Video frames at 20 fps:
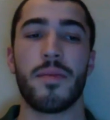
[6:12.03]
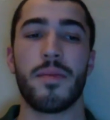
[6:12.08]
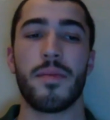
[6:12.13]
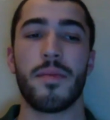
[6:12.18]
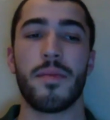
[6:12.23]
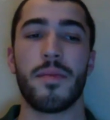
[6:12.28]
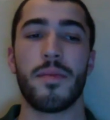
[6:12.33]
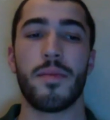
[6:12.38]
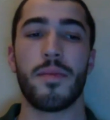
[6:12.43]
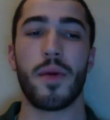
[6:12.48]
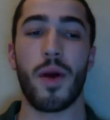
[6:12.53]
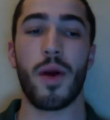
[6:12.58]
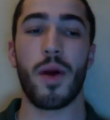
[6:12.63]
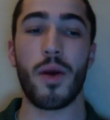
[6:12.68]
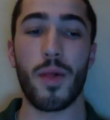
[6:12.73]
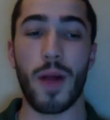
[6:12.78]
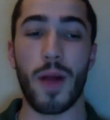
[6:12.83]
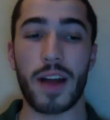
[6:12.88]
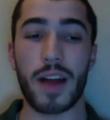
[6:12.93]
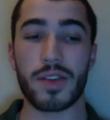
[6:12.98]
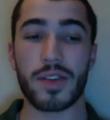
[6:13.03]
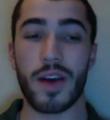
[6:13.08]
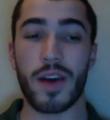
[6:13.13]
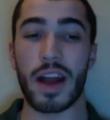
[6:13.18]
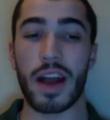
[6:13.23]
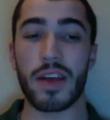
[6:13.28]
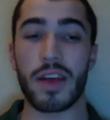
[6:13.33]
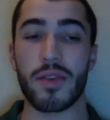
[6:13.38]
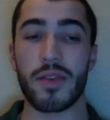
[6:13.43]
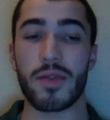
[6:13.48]
Below Lonzo,
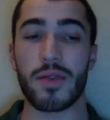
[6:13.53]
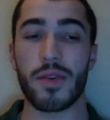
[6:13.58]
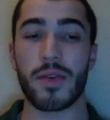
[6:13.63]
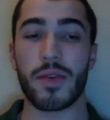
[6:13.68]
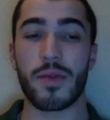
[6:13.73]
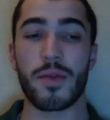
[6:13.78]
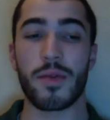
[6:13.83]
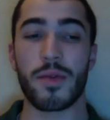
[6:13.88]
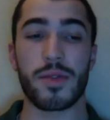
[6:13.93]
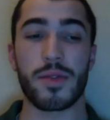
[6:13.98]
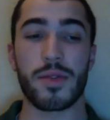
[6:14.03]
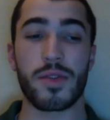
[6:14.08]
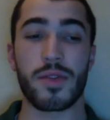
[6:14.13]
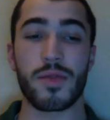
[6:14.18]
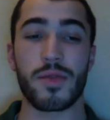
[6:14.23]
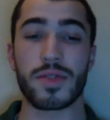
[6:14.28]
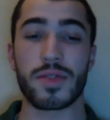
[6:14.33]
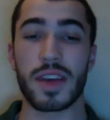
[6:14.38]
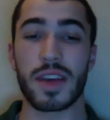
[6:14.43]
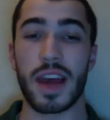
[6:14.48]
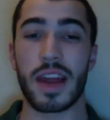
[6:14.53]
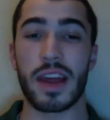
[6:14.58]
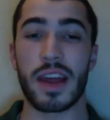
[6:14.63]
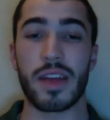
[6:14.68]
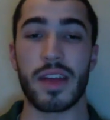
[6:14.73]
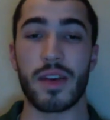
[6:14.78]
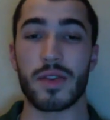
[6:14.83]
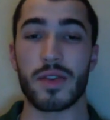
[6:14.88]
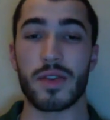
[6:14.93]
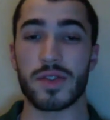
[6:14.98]
do you see any of
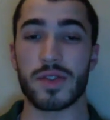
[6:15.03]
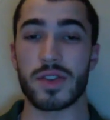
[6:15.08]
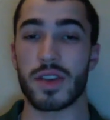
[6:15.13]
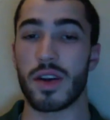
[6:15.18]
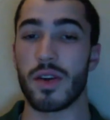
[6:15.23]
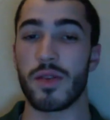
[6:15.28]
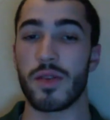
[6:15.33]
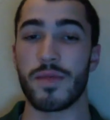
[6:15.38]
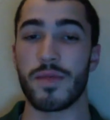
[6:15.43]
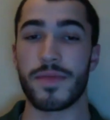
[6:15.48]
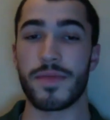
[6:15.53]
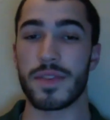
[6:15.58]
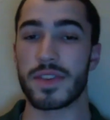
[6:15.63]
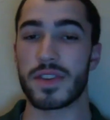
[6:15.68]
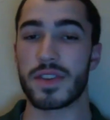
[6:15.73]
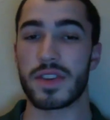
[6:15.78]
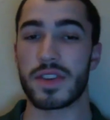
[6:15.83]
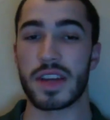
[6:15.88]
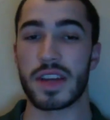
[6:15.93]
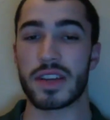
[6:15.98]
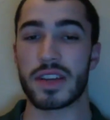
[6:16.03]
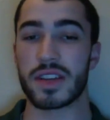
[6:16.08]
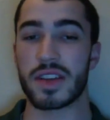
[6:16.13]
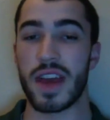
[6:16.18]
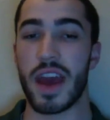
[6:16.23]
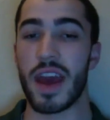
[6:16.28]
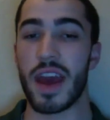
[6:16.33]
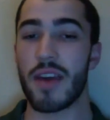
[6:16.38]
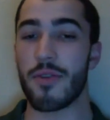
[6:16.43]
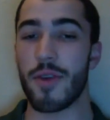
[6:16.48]
those,
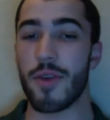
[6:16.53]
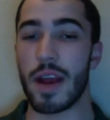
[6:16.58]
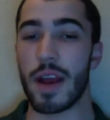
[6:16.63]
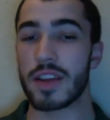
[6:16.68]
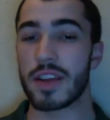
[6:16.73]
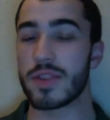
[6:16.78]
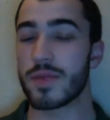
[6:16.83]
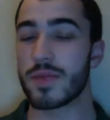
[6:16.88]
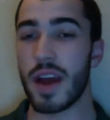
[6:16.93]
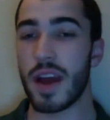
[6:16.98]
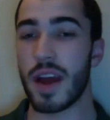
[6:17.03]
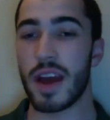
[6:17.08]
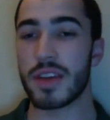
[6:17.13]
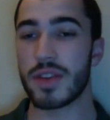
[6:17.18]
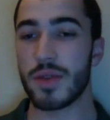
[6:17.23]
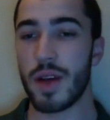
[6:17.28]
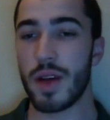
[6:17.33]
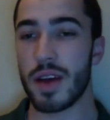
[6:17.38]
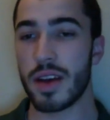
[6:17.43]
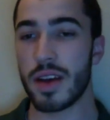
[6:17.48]
6K range guys you like?